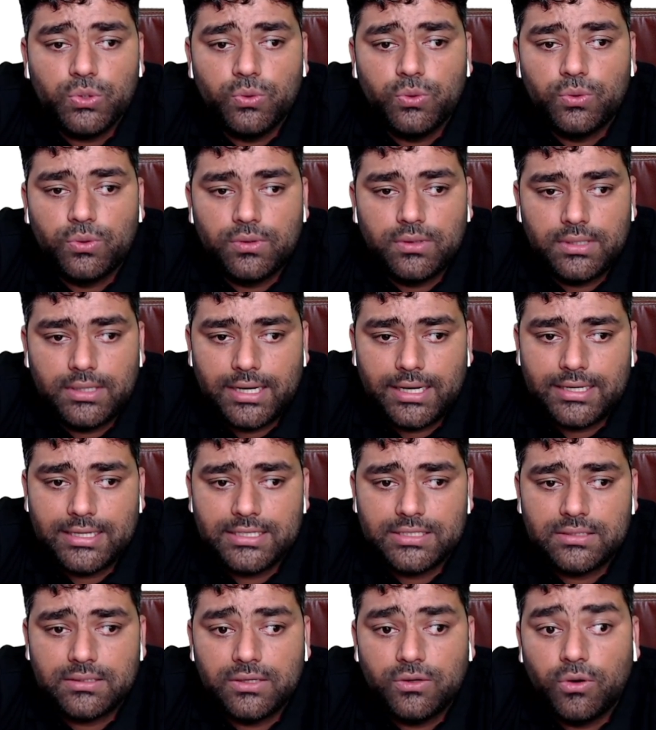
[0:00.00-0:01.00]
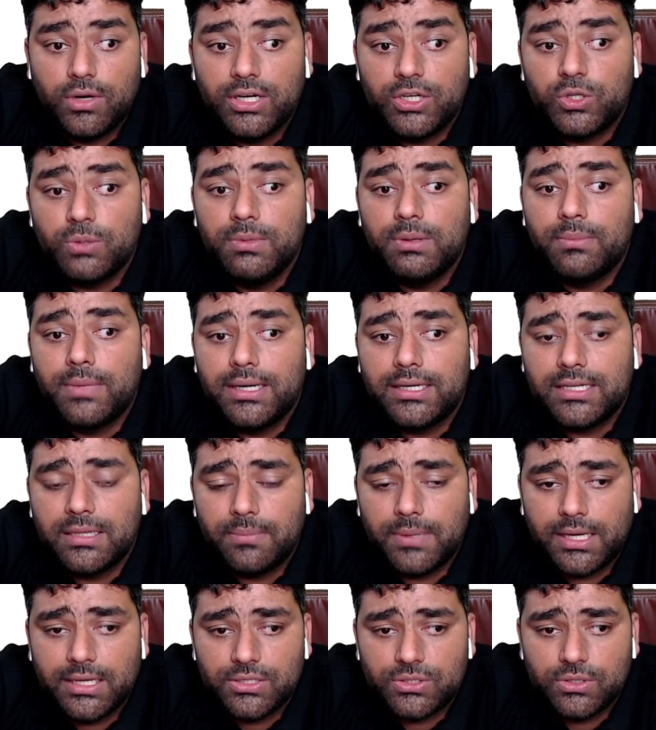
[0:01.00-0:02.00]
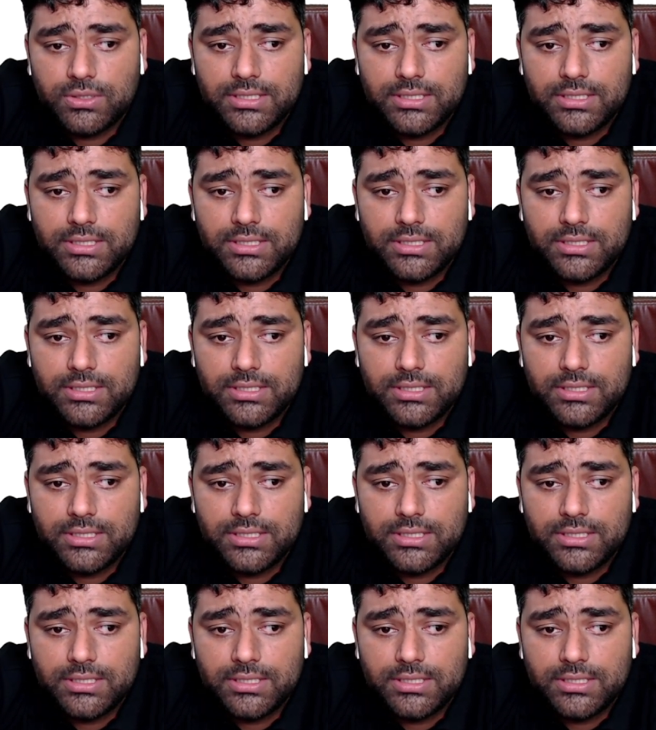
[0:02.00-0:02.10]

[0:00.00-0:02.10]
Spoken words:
2, that is going to be multiplied.